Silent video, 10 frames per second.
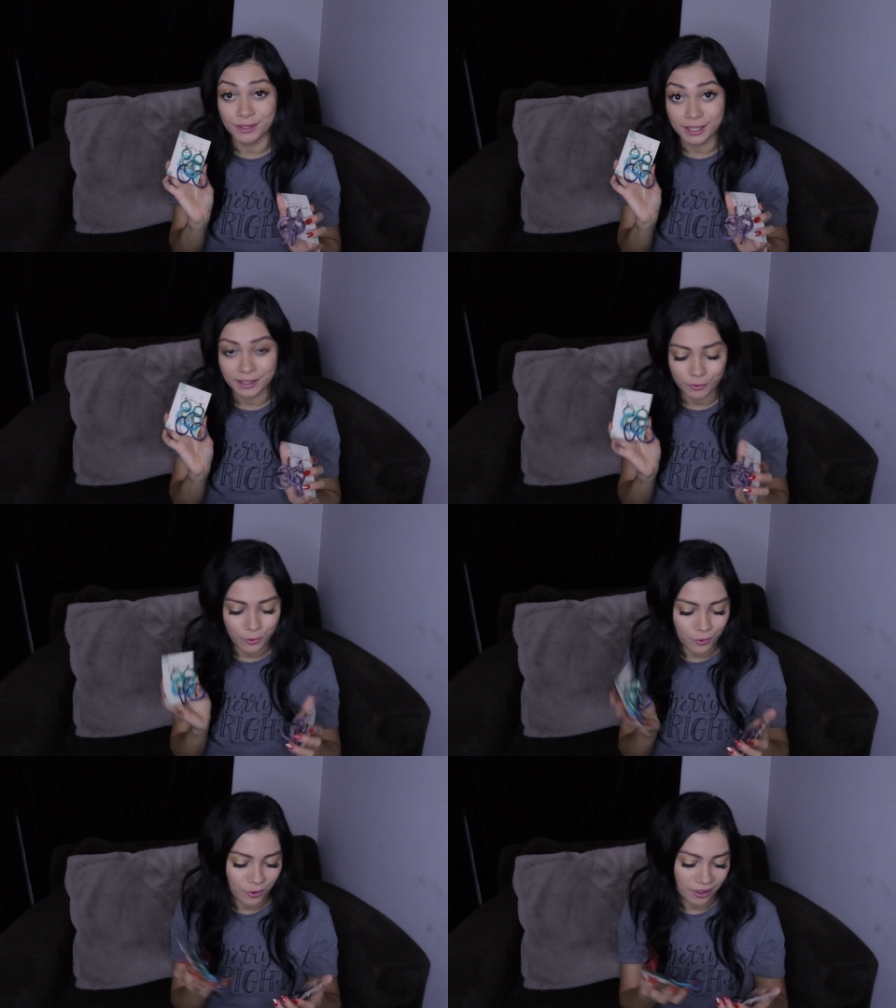really
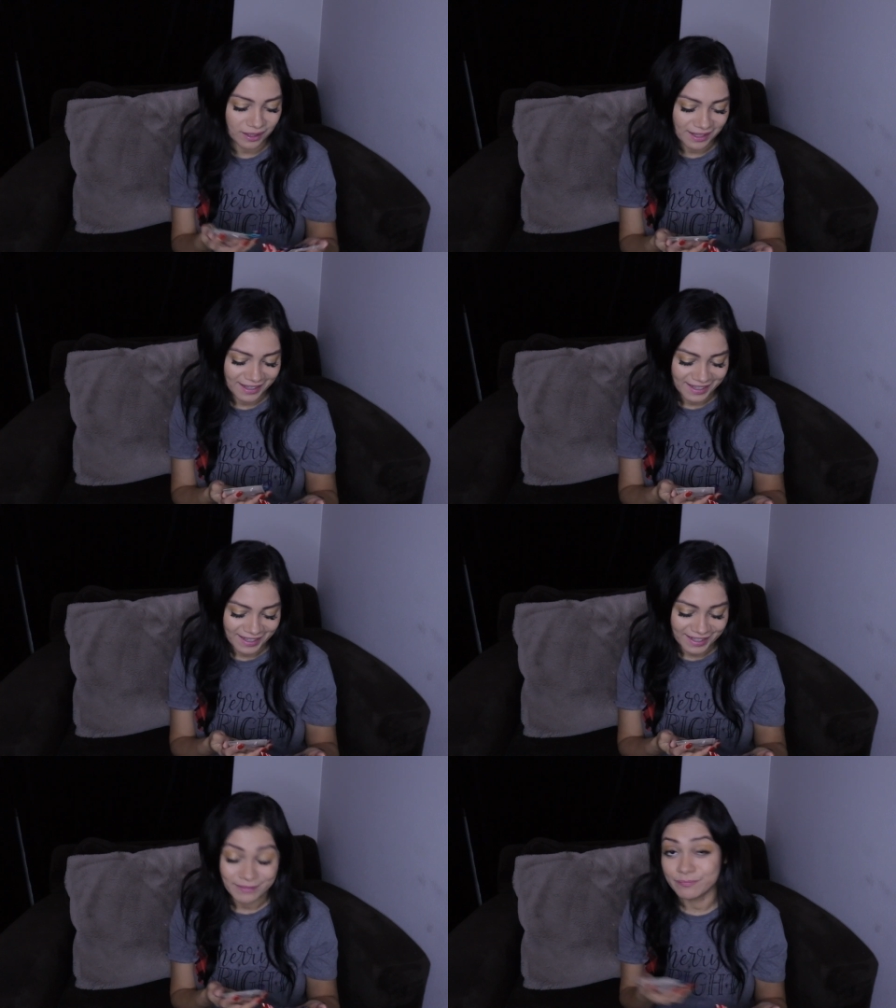cool,
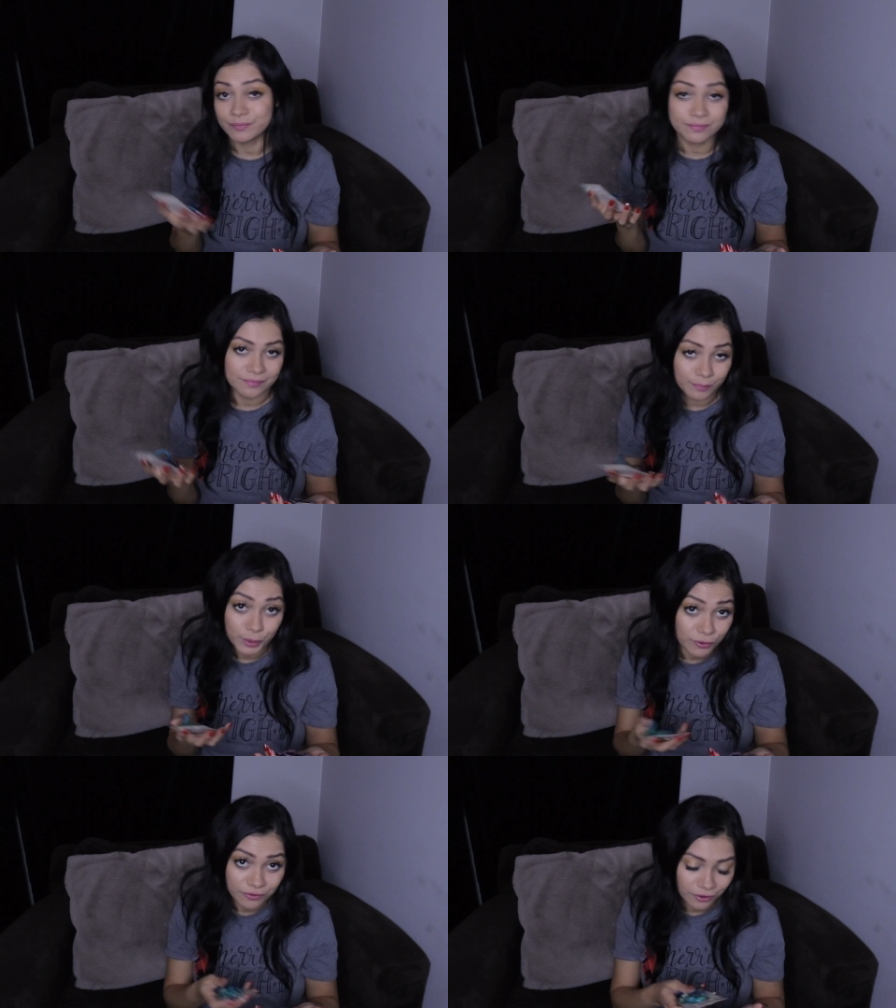
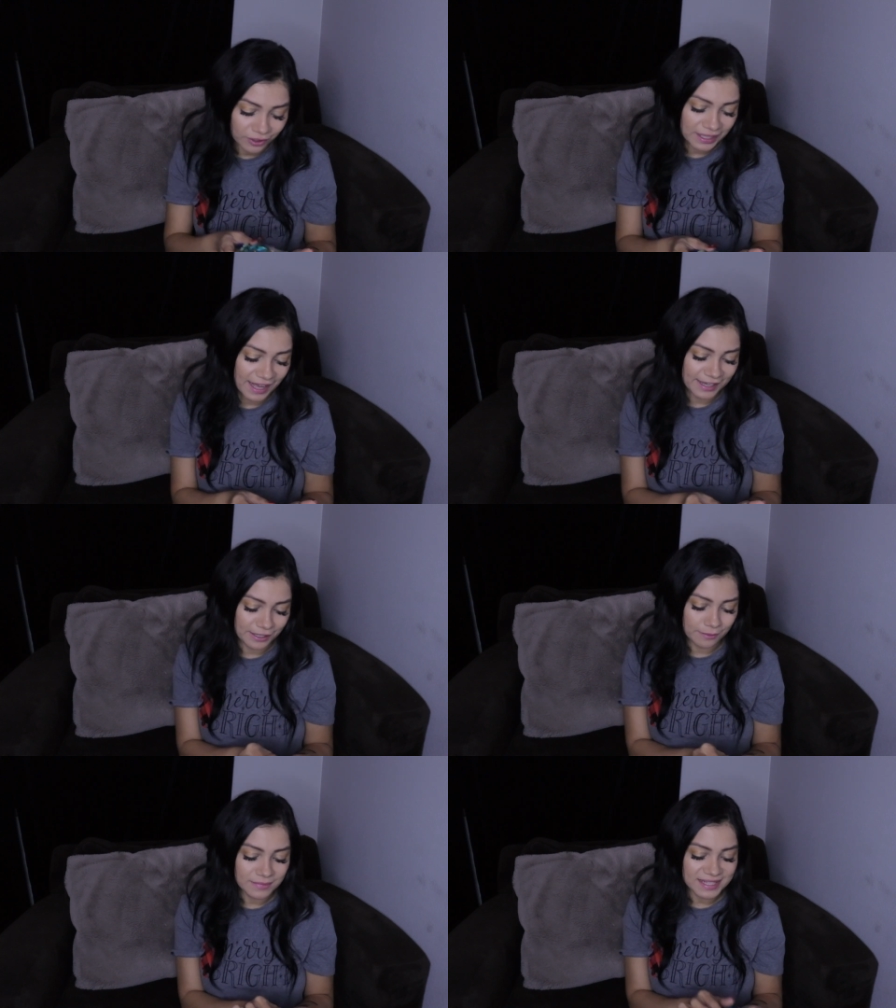beautiful
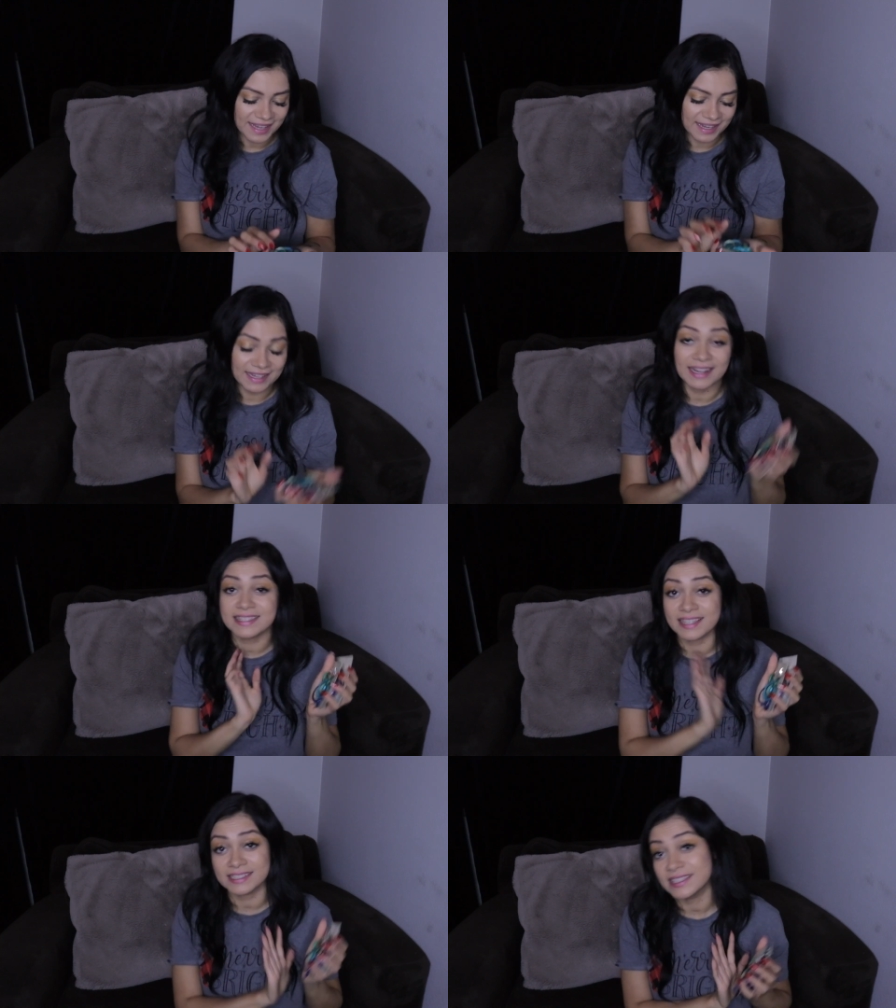items, and I
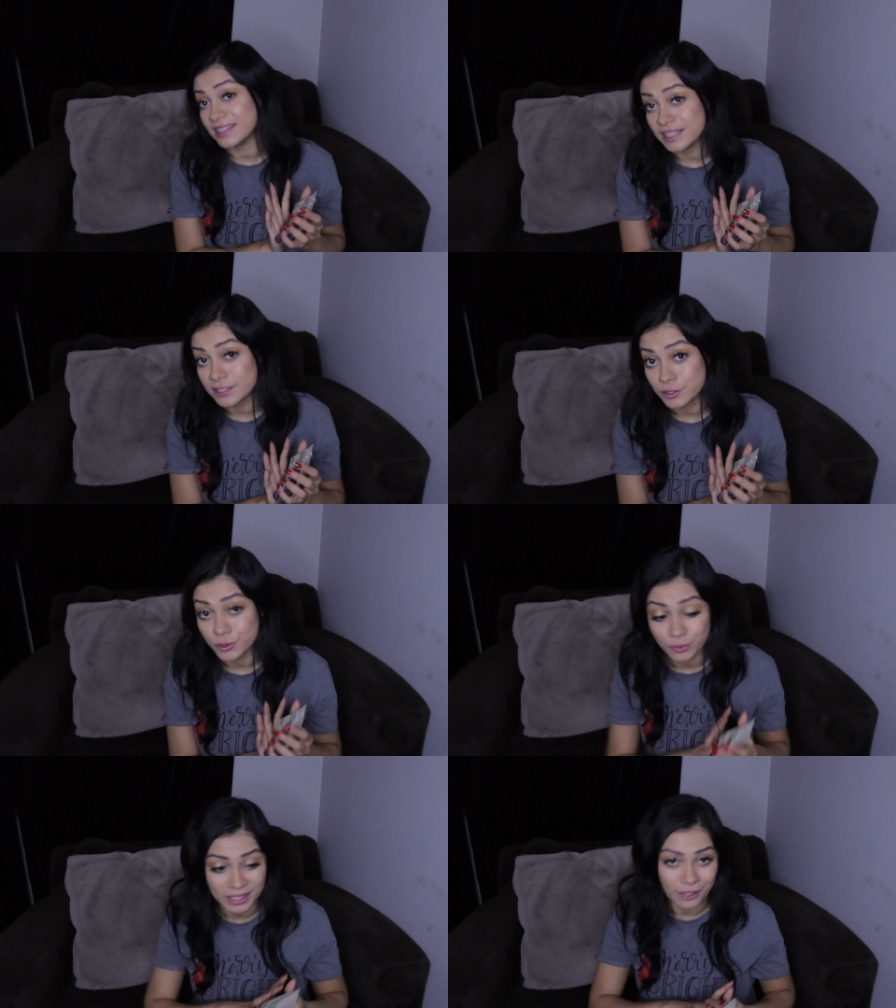selected these
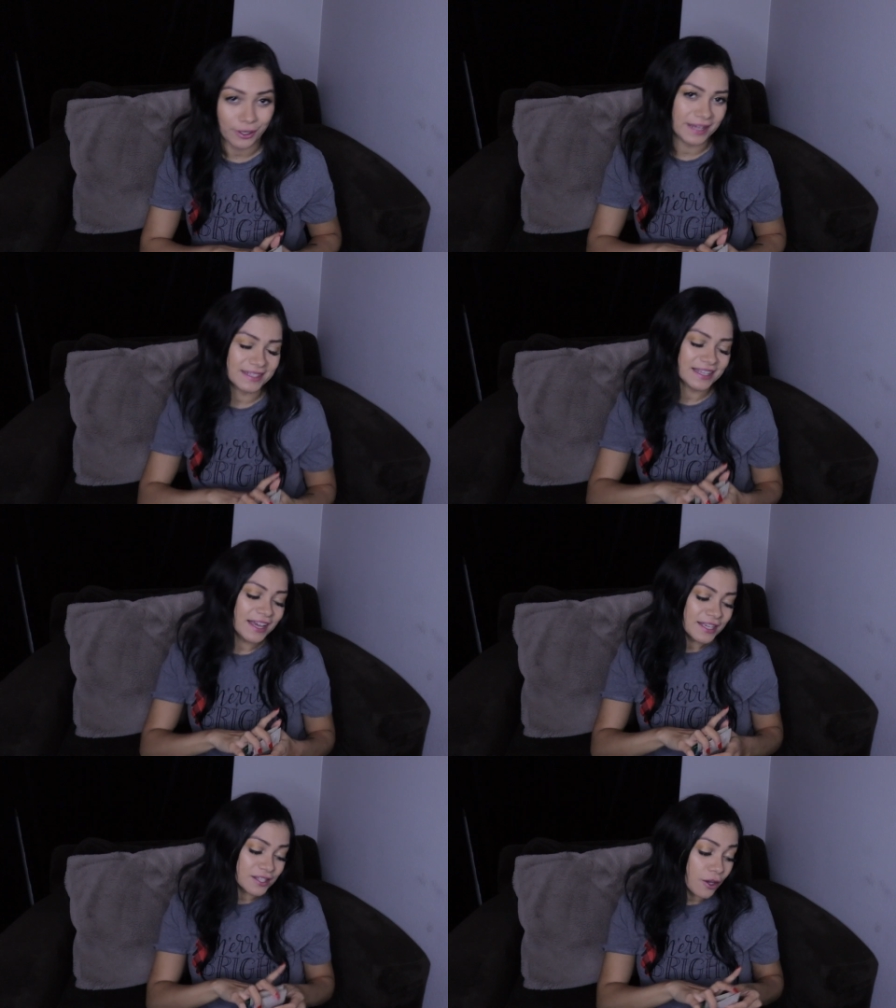2 earrings.
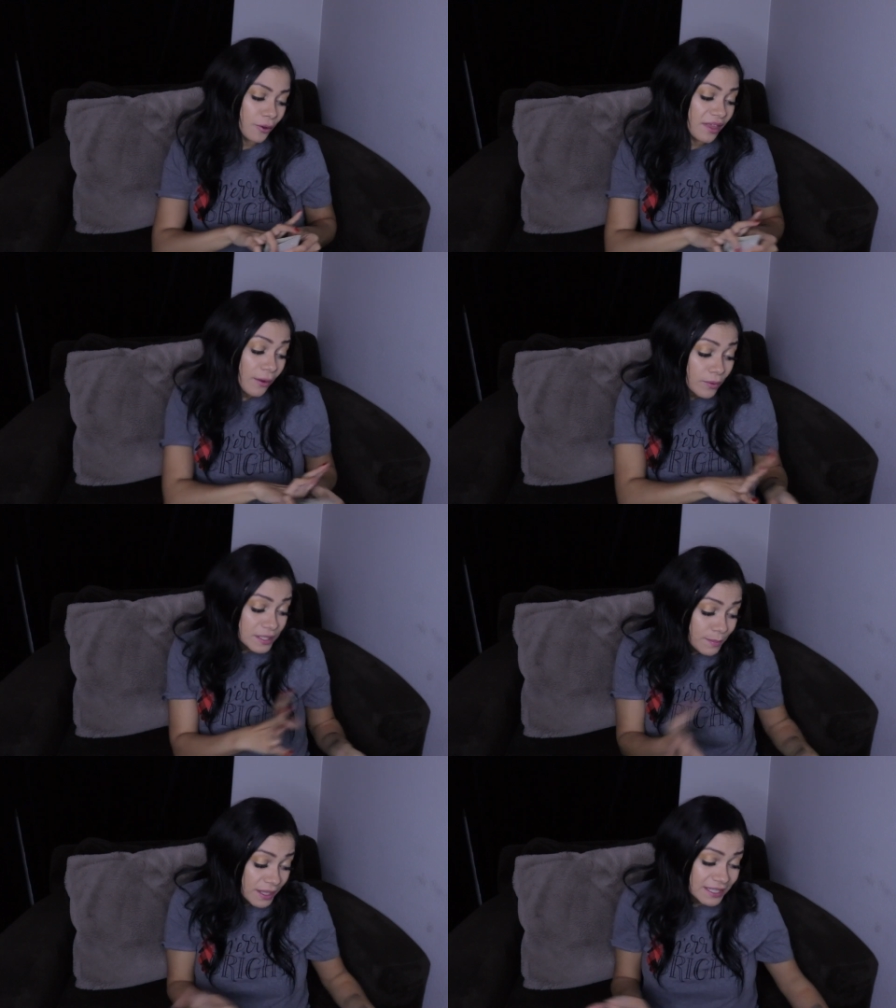So that
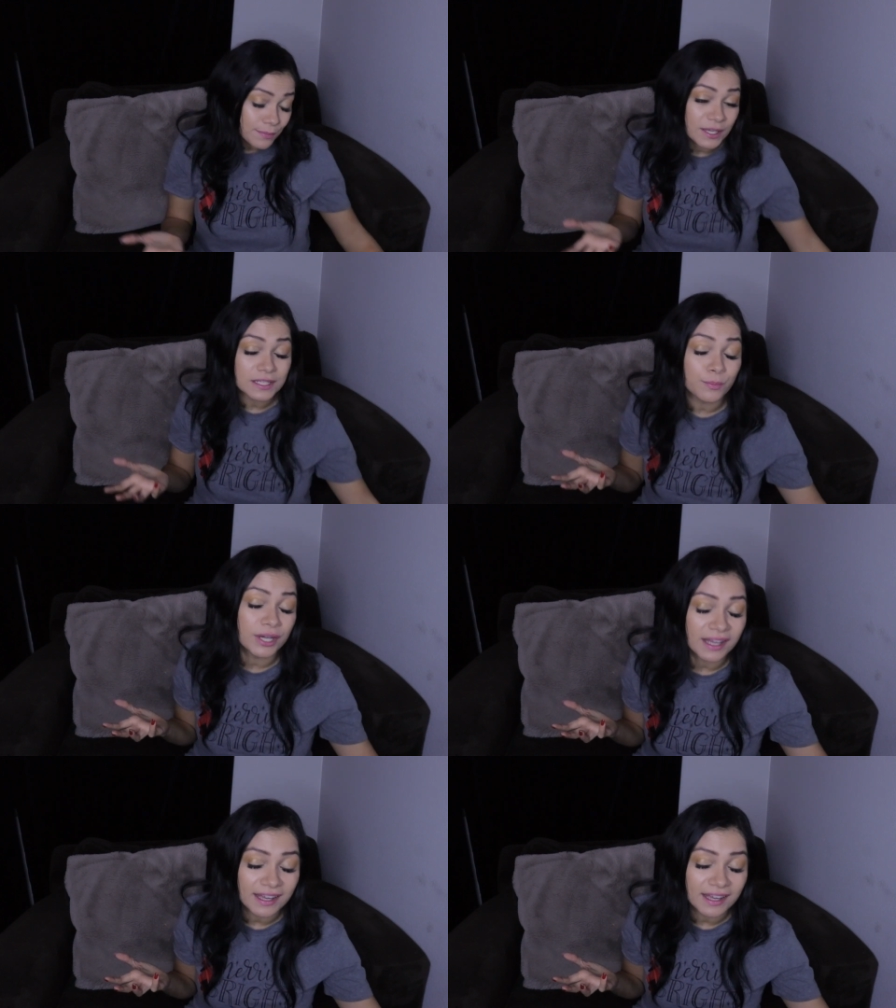was meant to be a spring